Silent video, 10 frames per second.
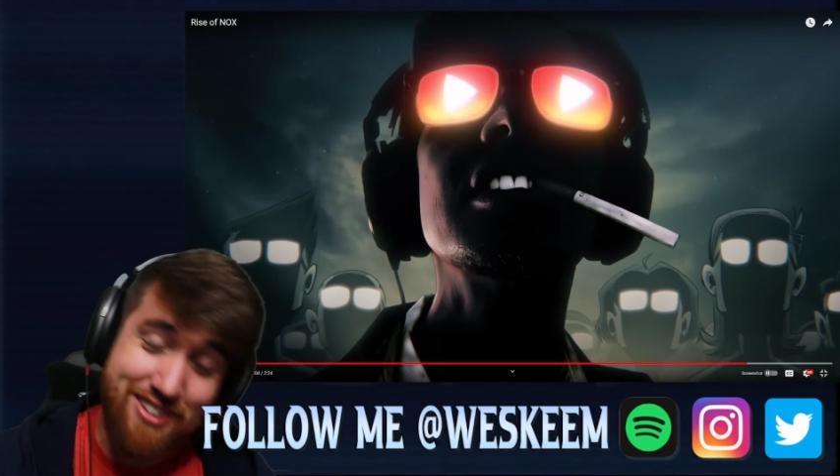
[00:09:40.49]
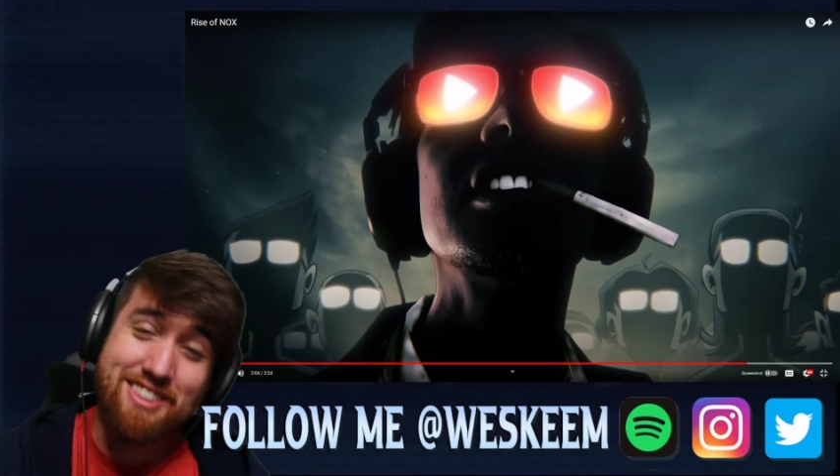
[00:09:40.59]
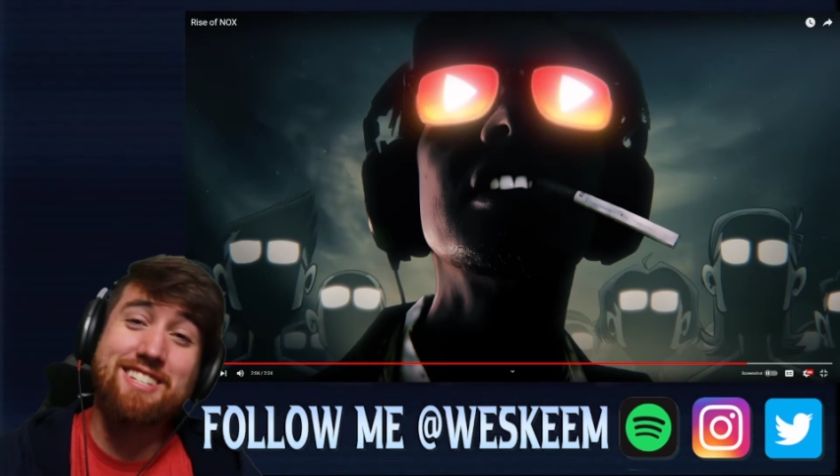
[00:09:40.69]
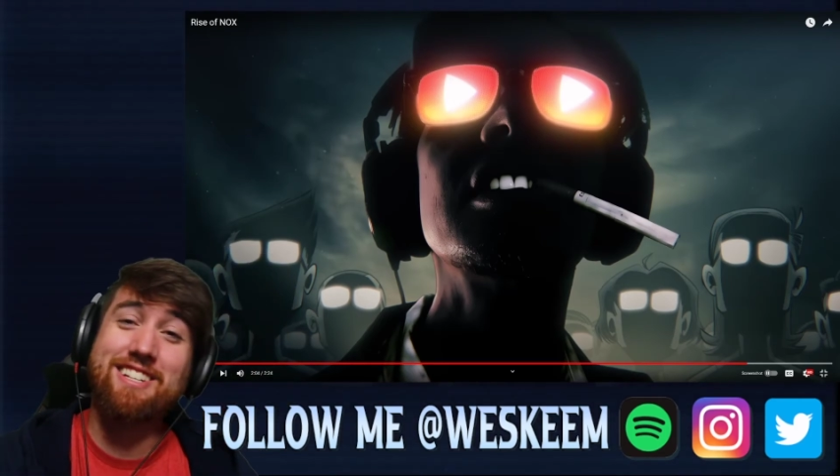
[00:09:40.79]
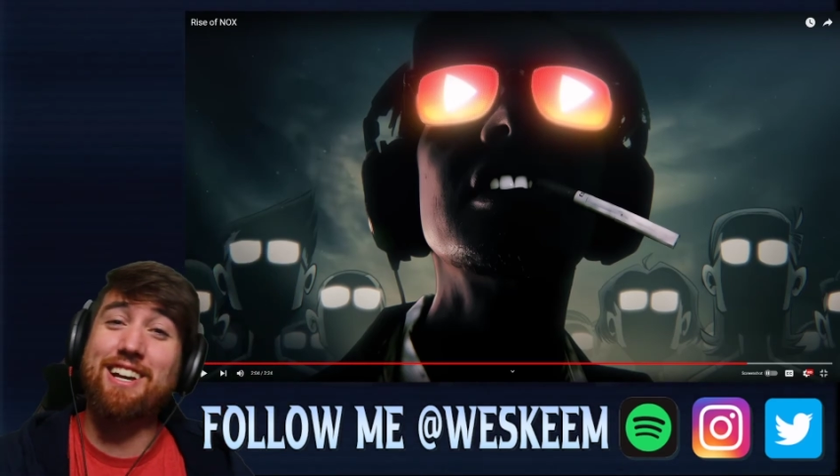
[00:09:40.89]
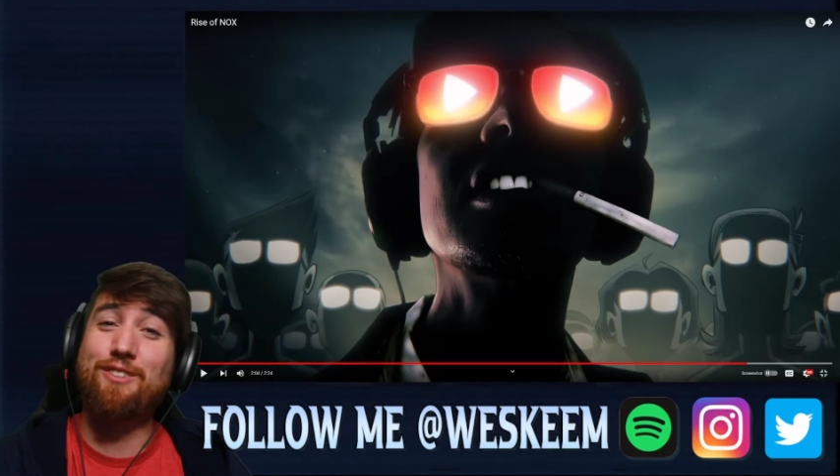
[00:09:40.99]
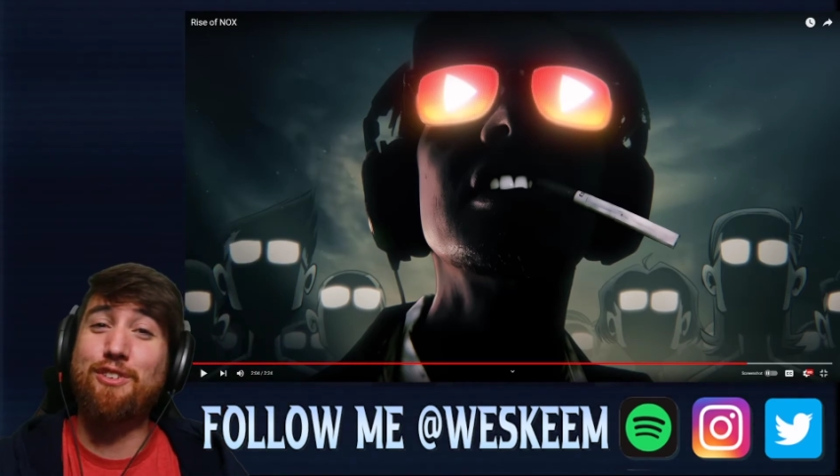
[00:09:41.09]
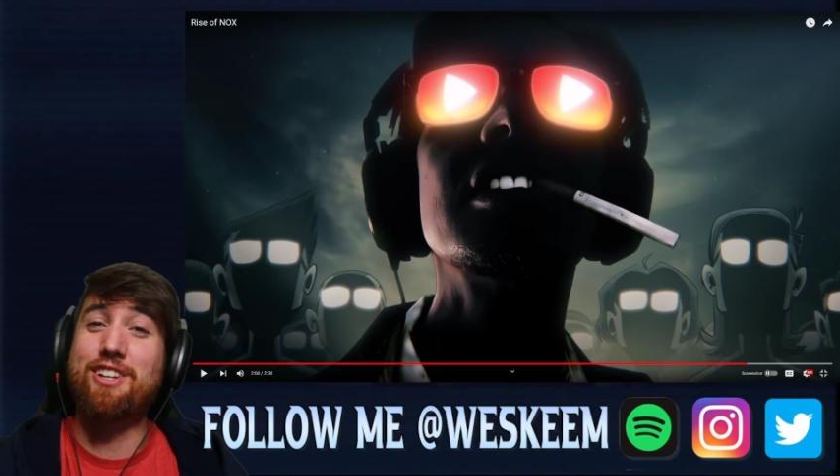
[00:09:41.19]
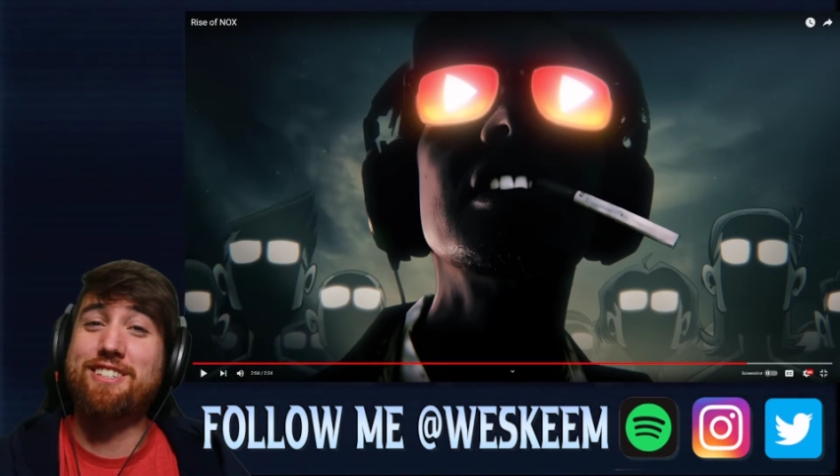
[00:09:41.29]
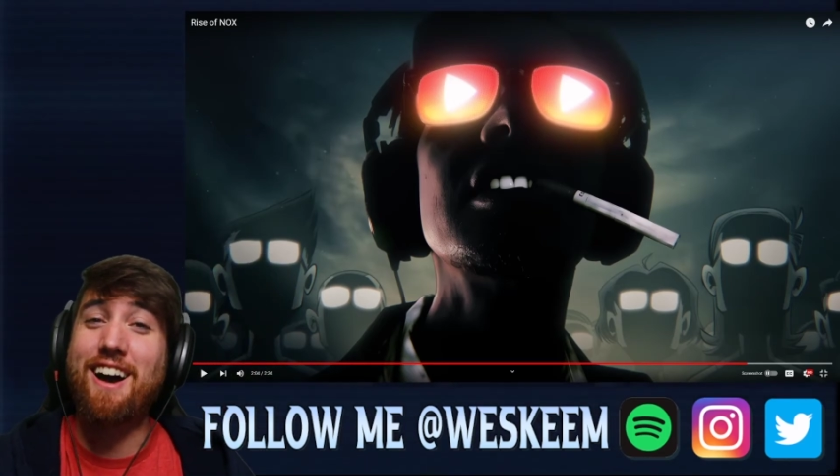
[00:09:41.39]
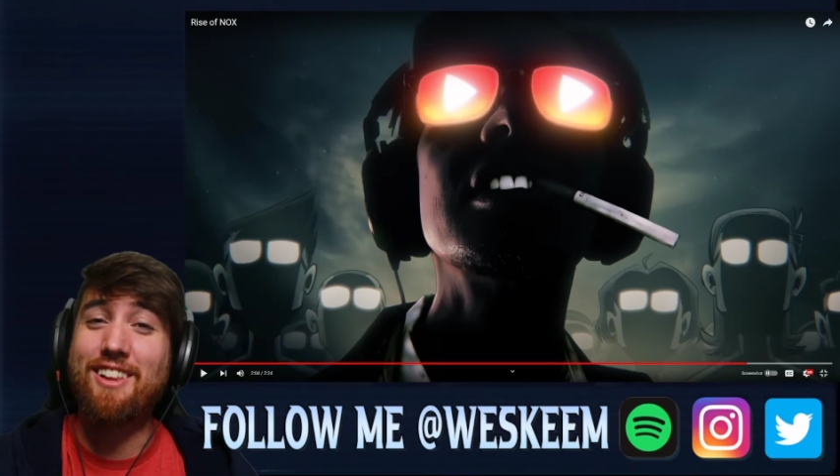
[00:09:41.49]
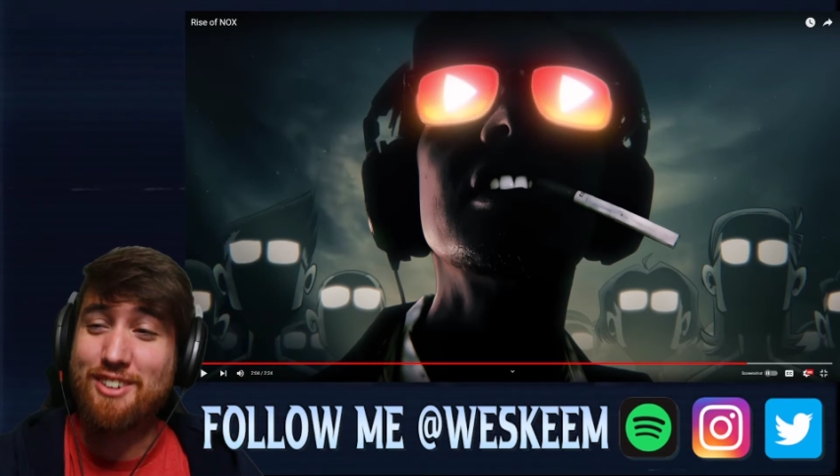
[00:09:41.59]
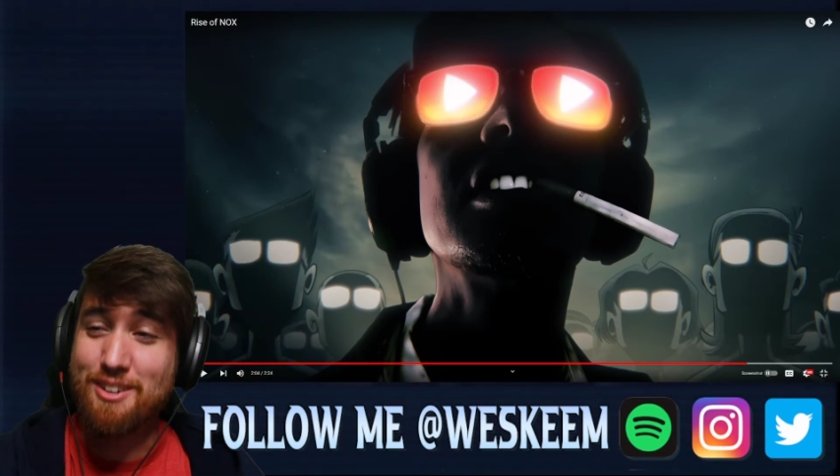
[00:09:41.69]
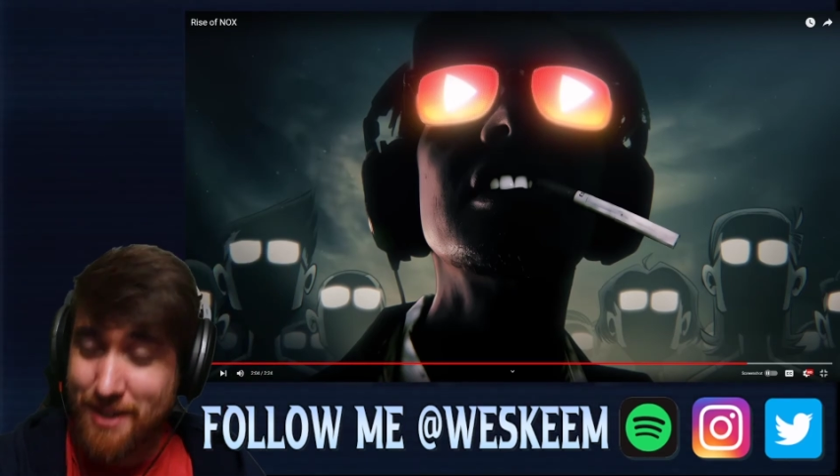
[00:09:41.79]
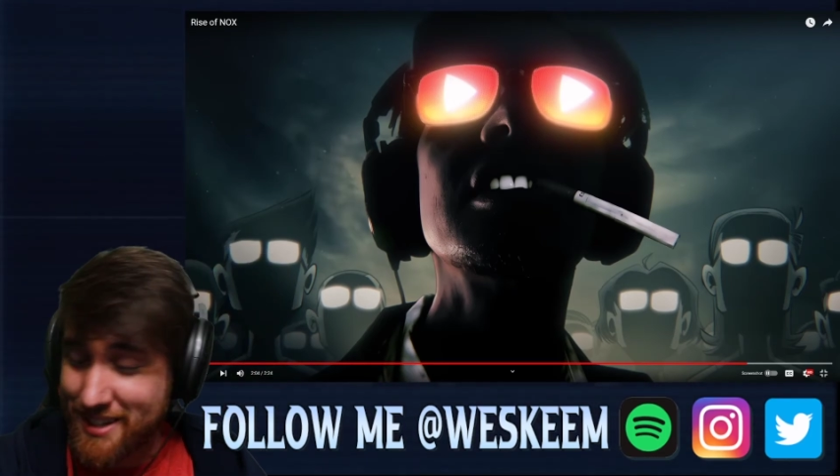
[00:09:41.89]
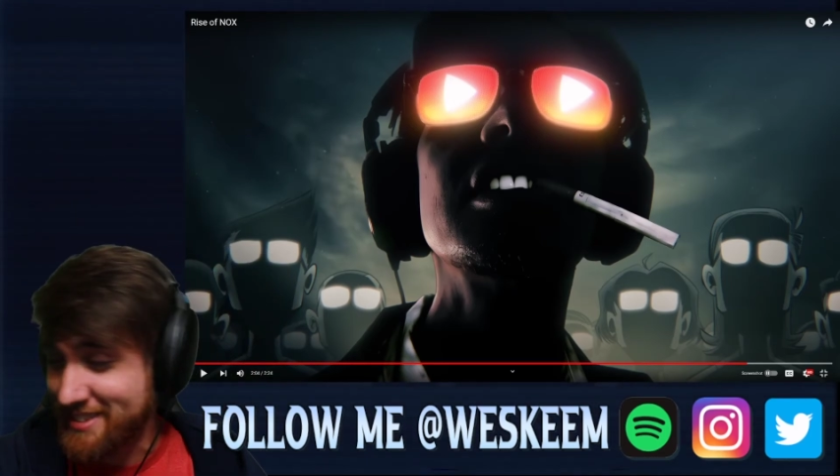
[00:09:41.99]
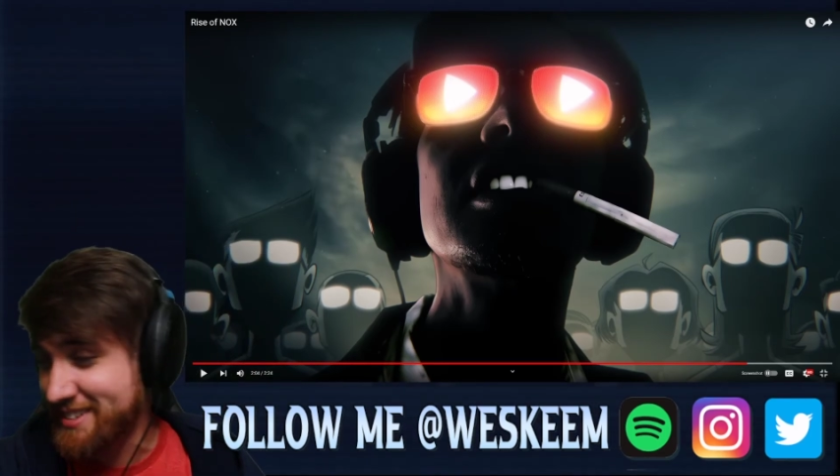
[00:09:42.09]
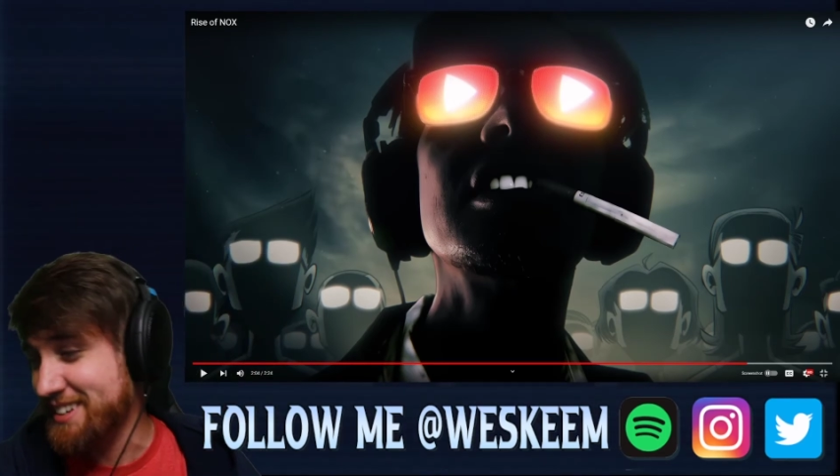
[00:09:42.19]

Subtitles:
or this channel for $1 a month.